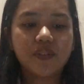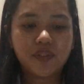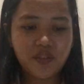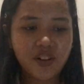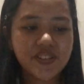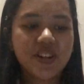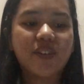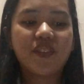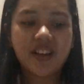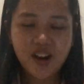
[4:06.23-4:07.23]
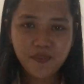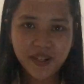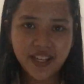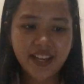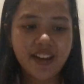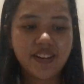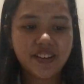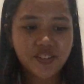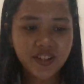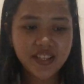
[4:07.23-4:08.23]
volunteering with a company can
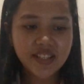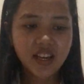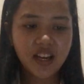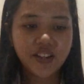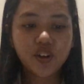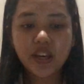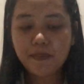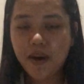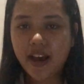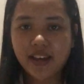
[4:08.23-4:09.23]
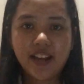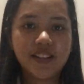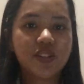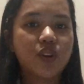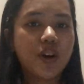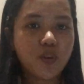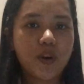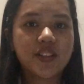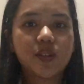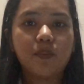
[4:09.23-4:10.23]
increase your impact and is a great way
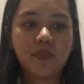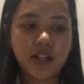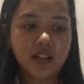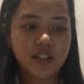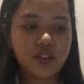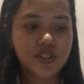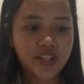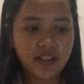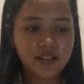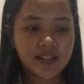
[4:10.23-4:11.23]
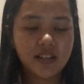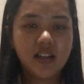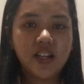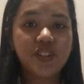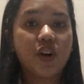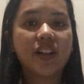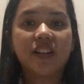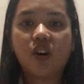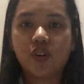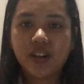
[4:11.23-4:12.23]
to build your skills. Join an
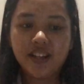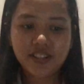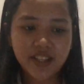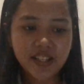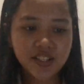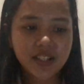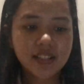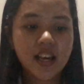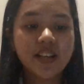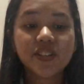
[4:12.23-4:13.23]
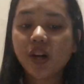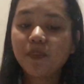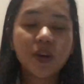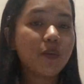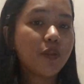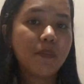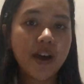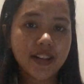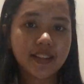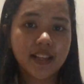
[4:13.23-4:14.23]
organization. Stop doing the
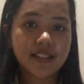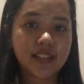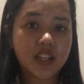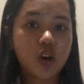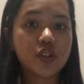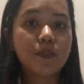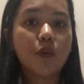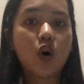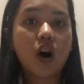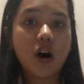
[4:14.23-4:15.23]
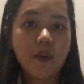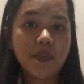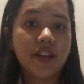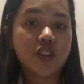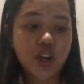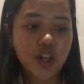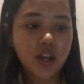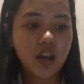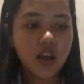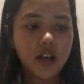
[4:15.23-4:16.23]
many things that cause more harm than good.
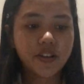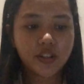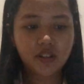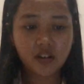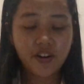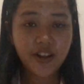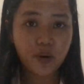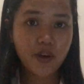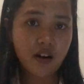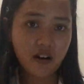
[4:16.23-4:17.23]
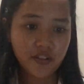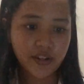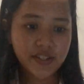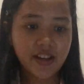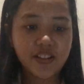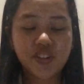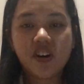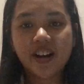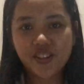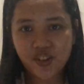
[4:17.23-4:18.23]
Connect with others and
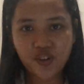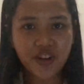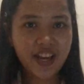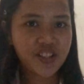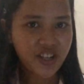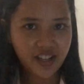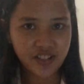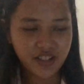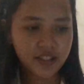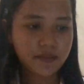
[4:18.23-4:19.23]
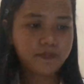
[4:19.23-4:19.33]
trying to create changes.